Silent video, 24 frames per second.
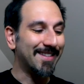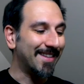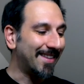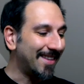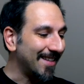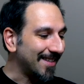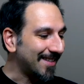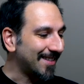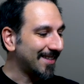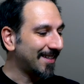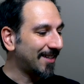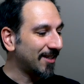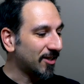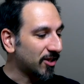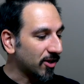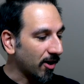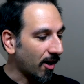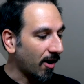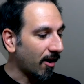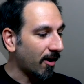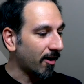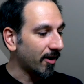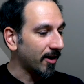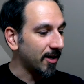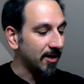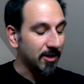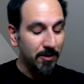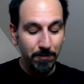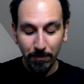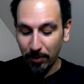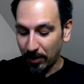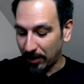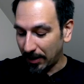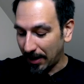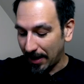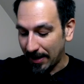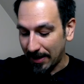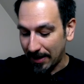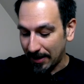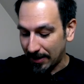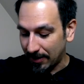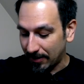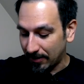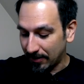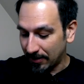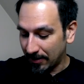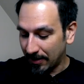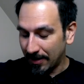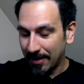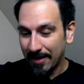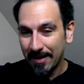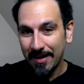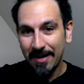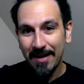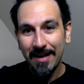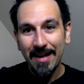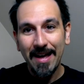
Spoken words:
this guitar is playing